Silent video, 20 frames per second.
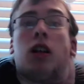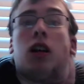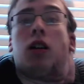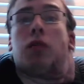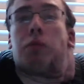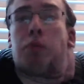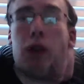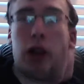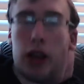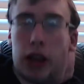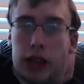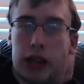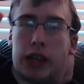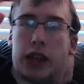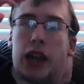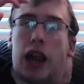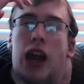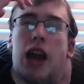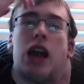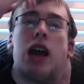But
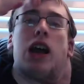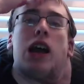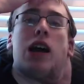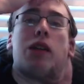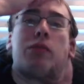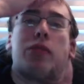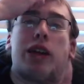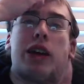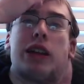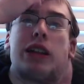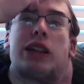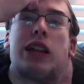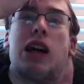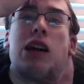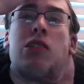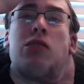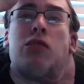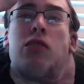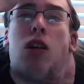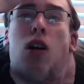yeah, I mean,
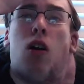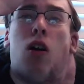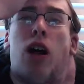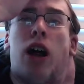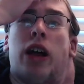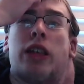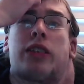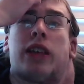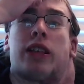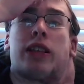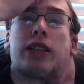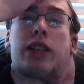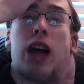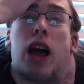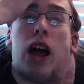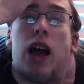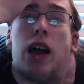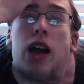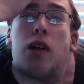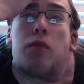that's really all I have to say.